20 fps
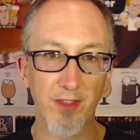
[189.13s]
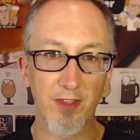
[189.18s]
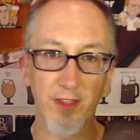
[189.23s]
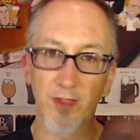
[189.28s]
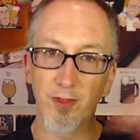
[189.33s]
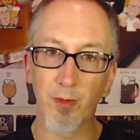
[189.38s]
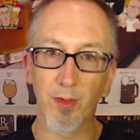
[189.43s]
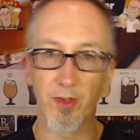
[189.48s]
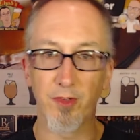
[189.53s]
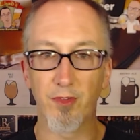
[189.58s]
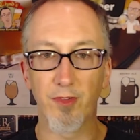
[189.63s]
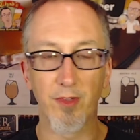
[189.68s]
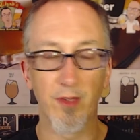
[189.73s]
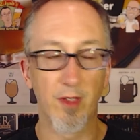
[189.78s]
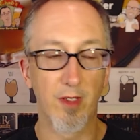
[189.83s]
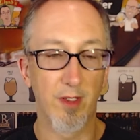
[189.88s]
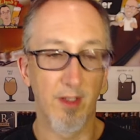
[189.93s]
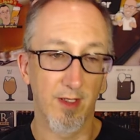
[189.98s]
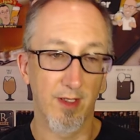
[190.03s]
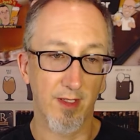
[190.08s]
This one's
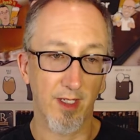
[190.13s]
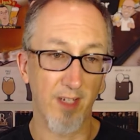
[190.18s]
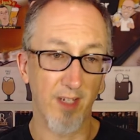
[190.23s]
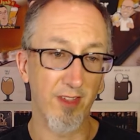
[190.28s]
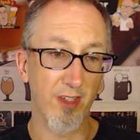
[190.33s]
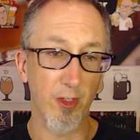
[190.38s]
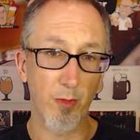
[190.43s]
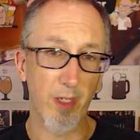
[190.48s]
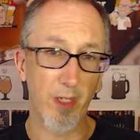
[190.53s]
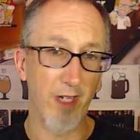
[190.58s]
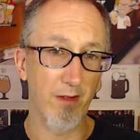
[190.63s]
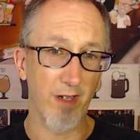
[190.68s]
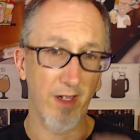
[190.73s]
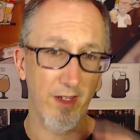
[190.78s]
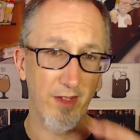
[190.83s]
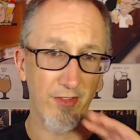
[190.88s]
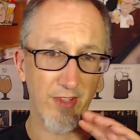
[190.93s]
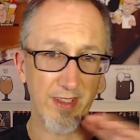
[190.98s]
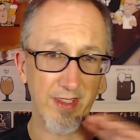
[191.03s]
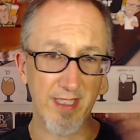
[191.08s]
kind of the other way around.
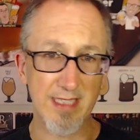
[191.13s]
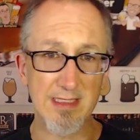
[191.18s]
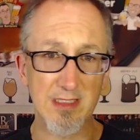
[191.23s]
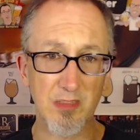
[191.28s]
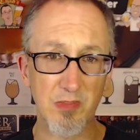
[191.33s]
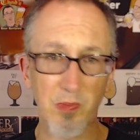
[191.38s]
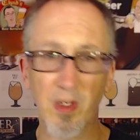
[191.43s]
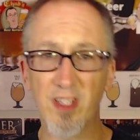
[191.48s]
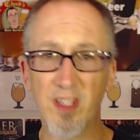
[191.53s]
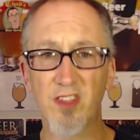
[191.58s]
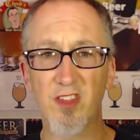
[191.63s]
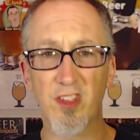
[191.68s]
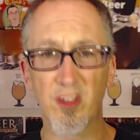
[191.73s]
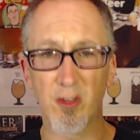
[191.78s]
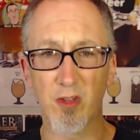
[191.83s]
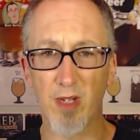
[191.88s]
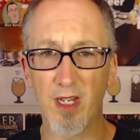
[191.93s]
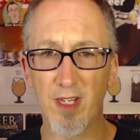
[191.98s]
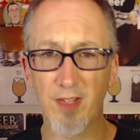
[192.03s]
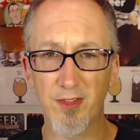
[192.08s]
It's like that spice and
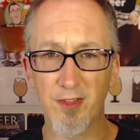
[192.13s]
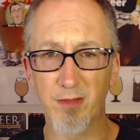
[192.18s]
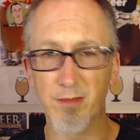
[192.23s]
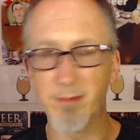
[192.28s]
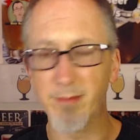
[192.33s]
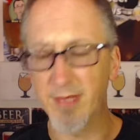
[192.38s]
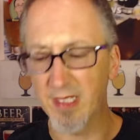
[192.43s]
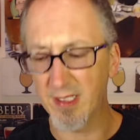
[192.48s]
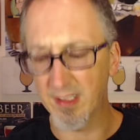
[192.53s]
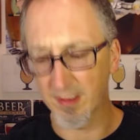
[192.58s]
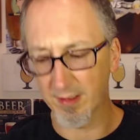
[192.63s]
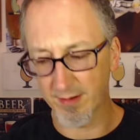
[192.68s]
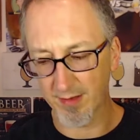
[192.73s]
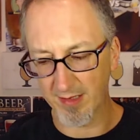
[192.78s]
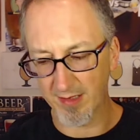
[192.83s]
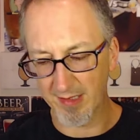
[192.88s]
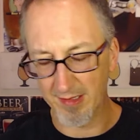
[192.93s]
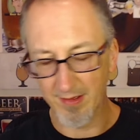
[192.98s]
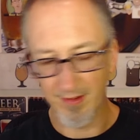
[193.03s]
grass immediately.